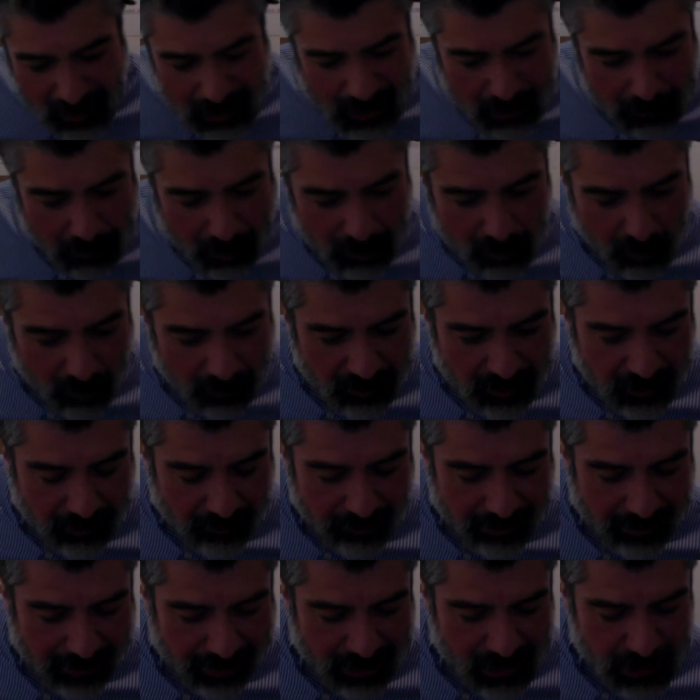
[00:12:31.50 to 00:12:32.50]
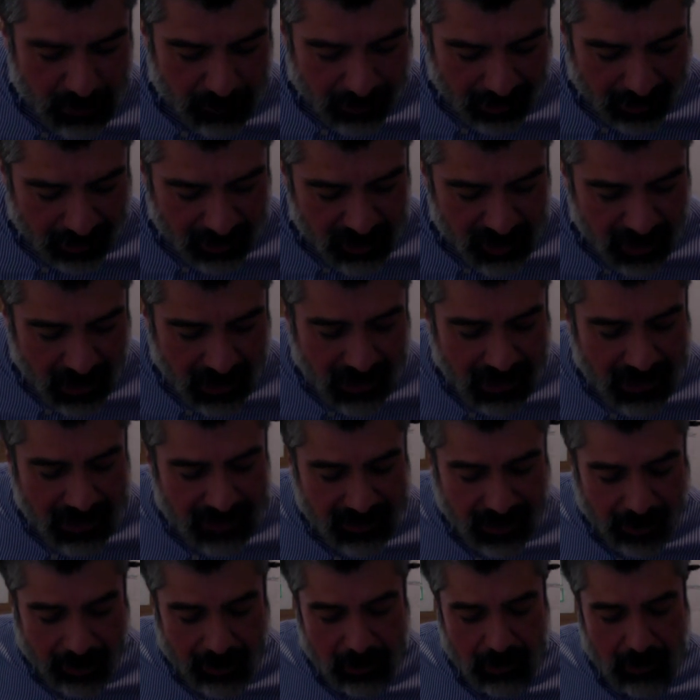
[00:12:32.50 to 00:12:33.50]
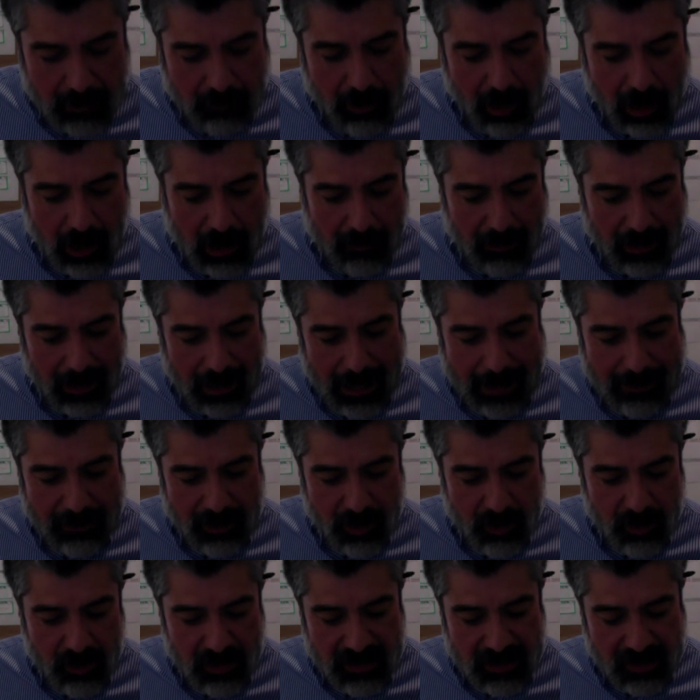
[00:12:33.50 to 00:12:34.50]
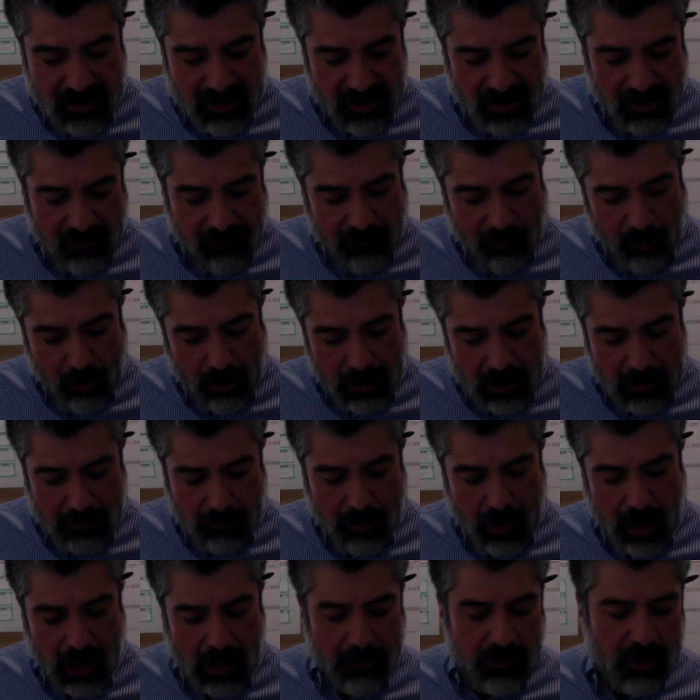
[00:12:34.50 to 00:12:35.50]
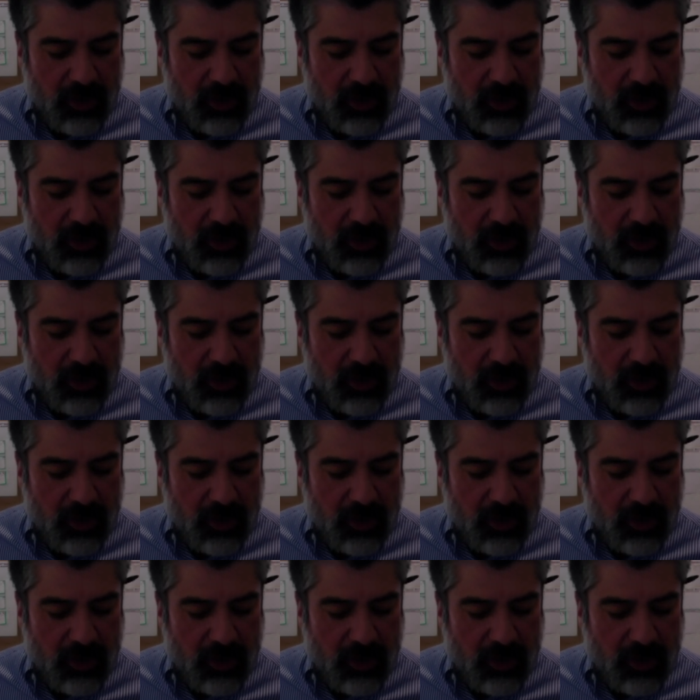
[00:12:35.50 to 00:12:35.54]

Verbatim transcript: Keep on moving to the next page. Down at the bottom, I like 264 at the bottom.